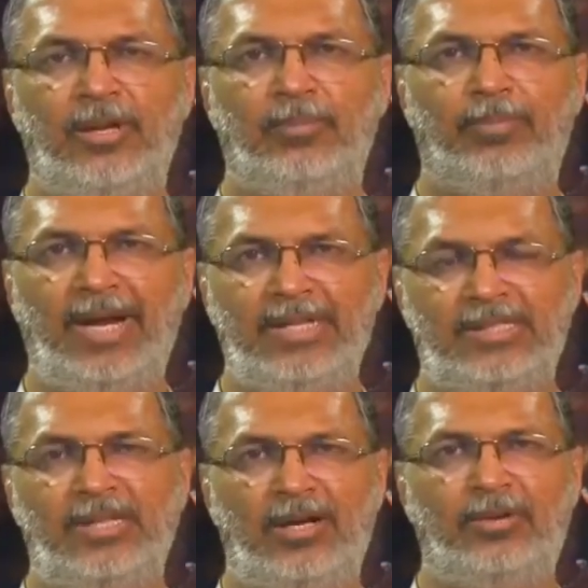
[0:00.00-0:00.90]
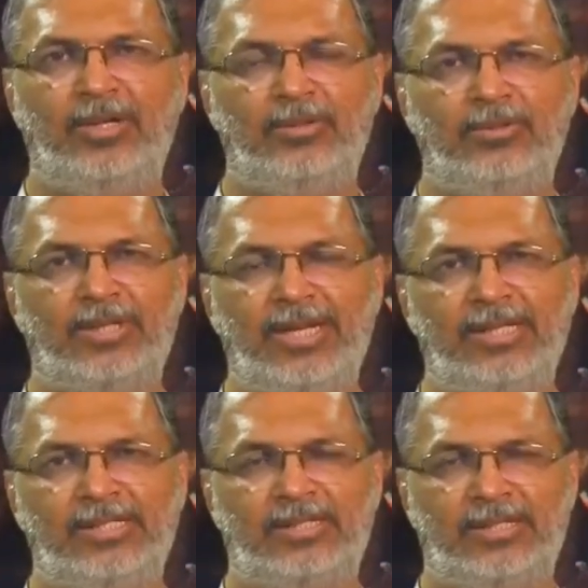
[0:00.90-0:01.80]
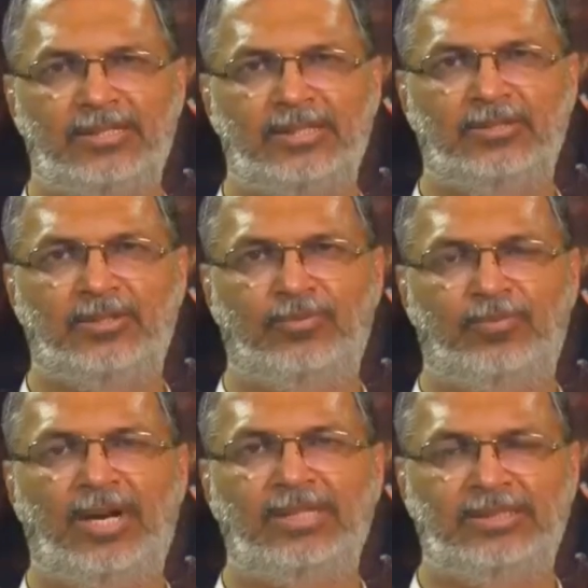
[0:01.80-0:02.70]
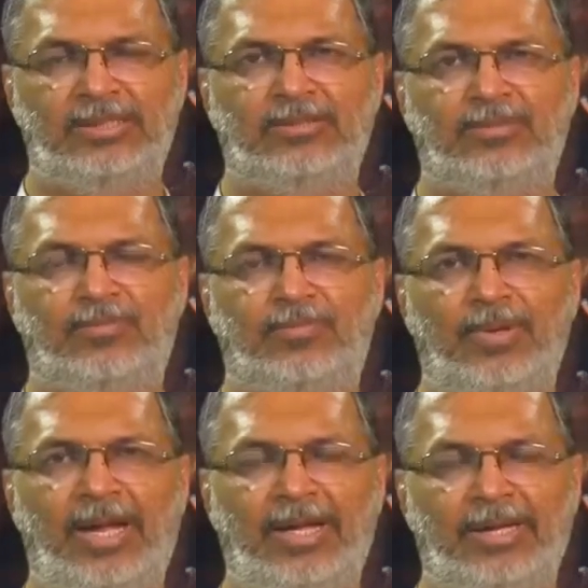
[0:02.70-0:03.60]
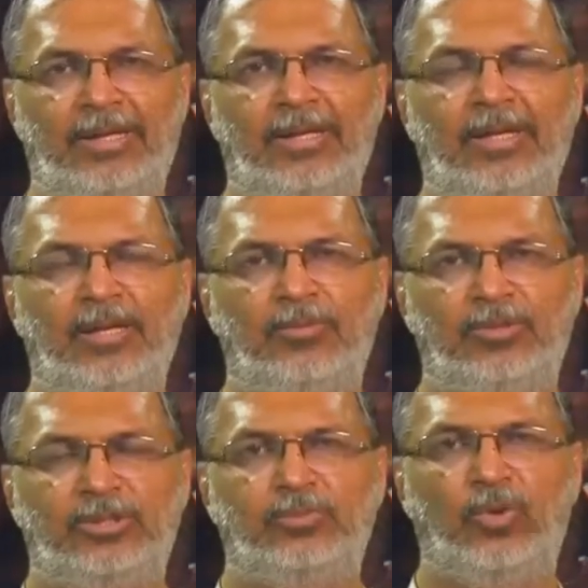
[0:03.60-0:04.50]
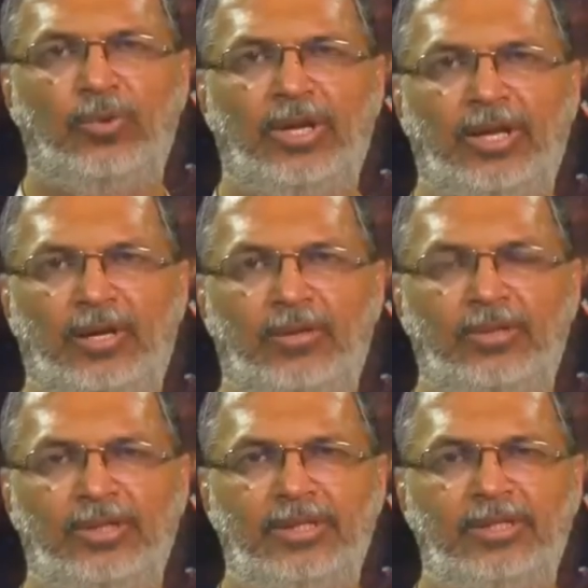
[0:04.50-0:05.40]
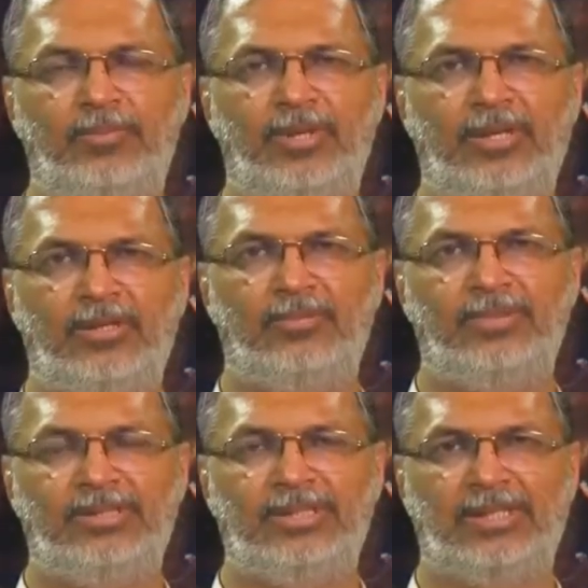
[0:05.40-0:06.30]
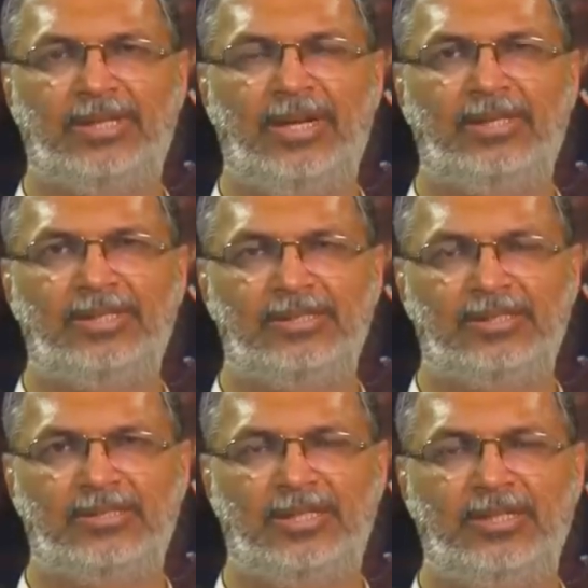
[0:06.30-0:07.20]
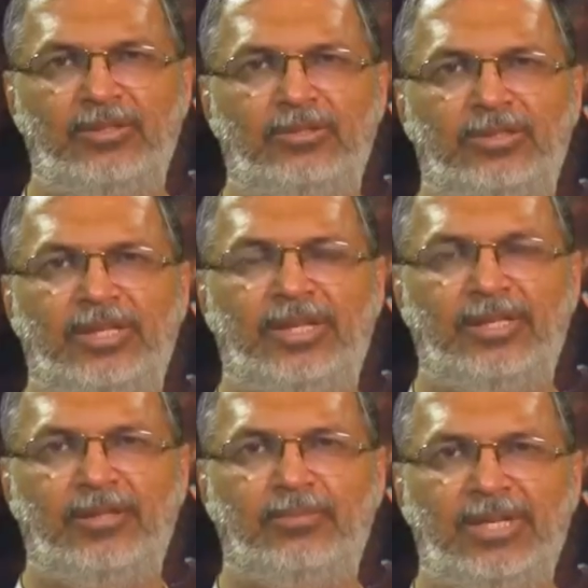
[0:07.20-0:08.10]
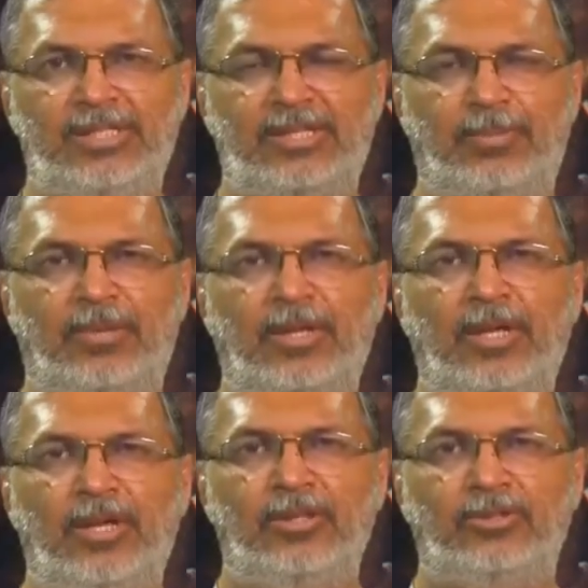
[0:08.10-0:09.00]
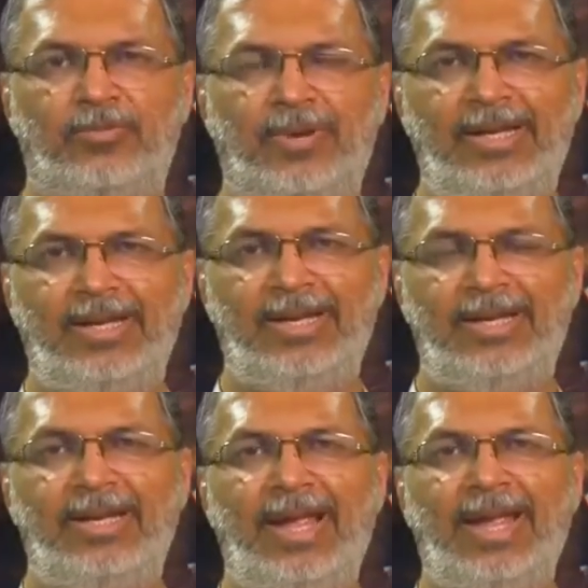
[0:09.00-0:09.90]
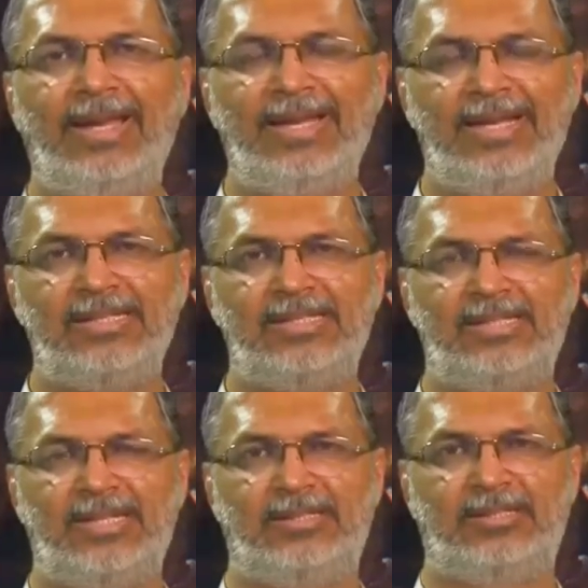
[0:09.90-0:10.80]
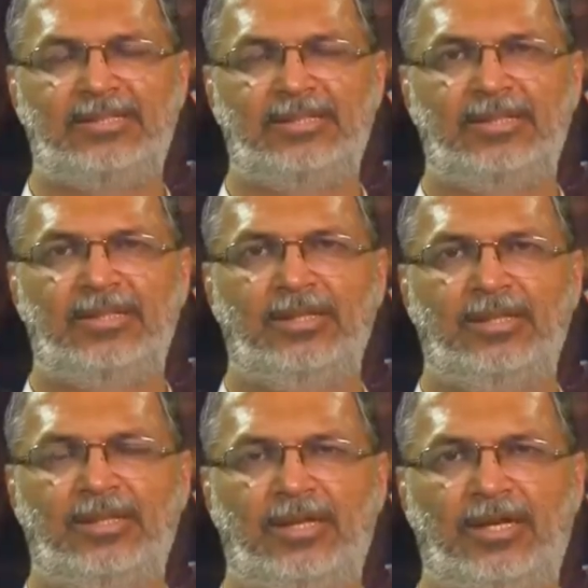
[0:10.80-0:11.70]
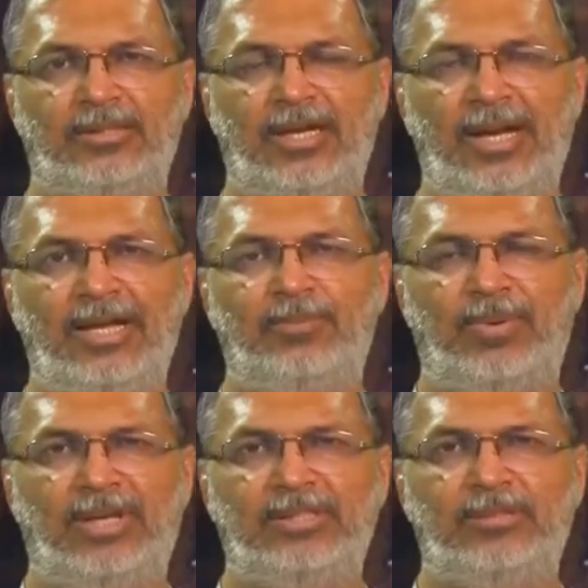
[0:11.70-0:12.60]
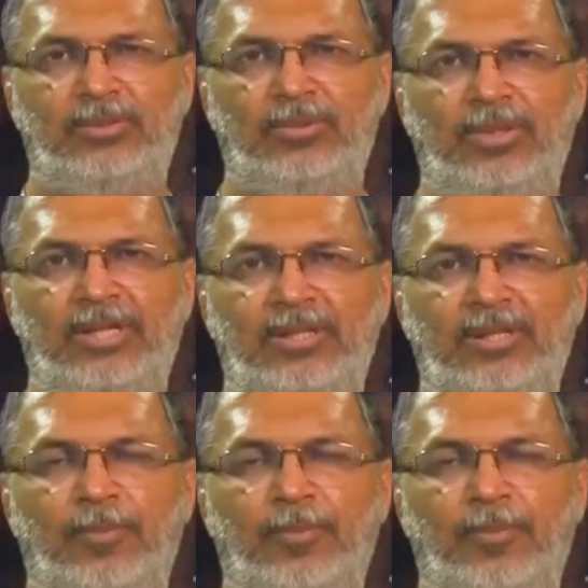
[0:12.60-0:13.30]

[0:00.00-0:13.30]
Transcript: breaks down into tiny structures of parcels of air, which is moving around independent of each other, and this is continuously getting mixed up. So, if I take any instant the light passing through it